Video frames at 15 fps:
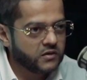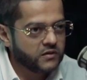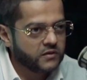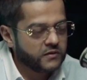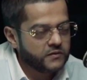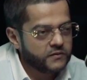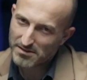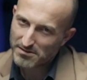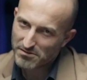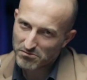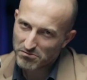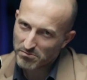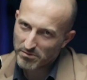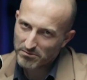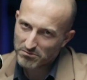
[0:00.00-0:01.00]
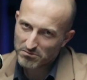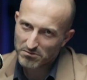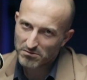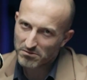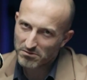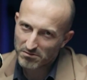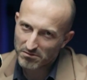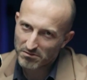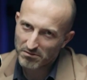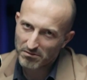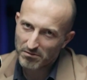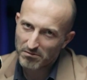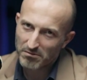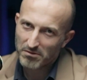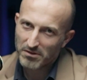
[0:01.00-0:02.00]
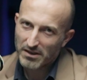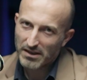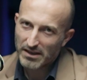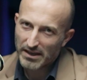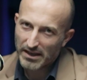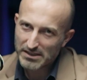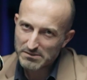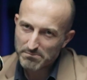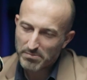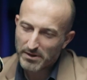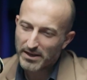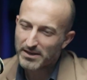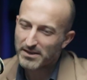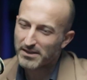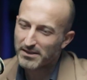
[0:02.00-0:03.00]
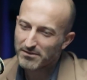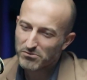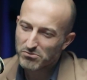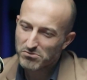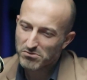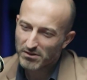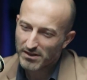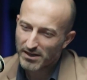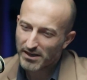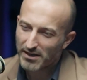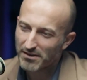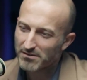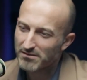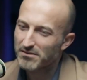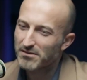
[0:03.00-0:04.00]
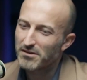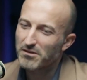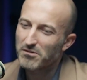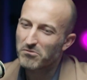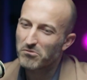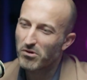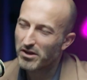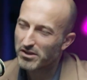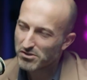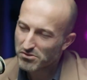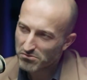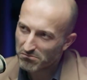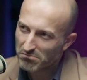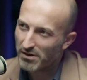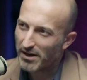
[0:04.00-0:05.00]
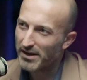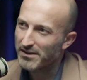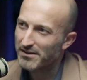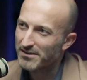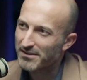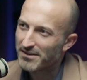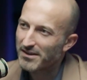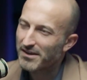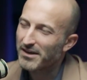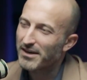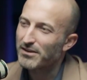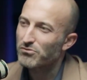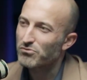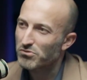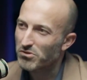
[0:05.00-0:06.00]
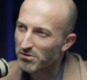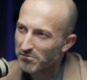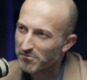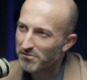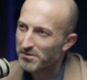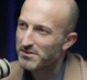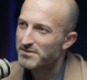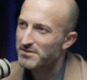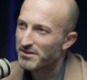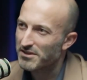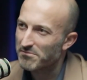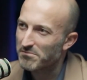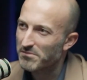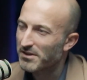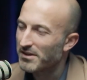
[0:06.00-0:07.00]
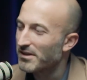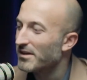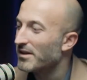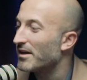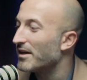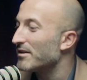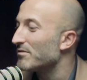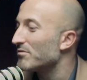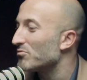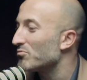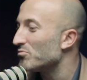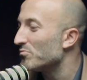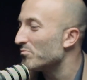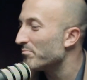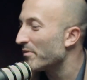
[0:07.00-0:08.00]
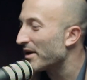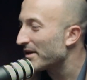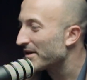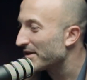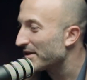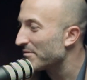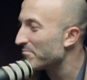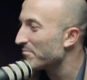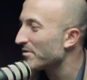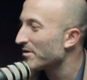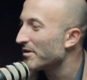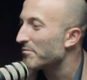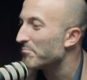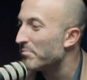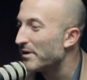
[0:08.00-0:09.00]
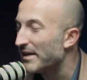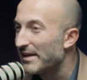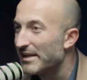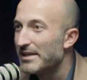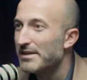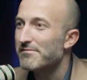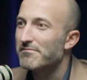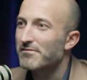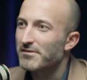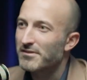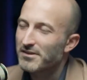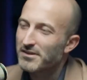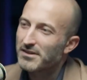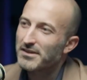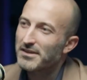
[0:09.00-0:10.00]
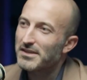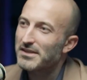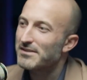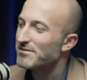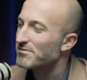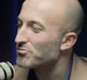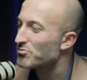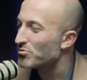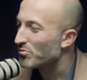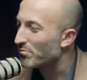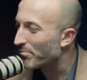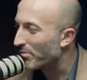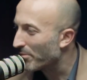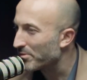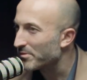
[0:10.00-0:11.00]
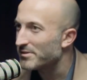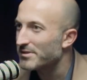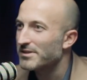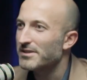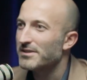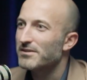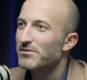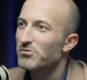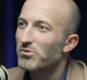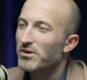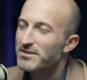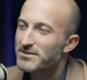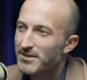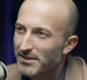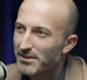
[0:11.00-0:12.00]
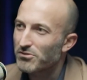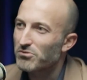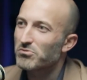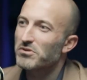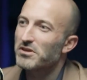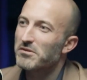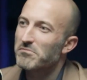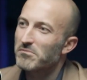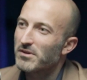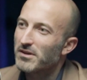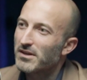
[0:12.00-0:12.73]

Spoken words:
Sales is about explaining to the client why he should buy and to convince him and to make him believe in the property you are selling to him.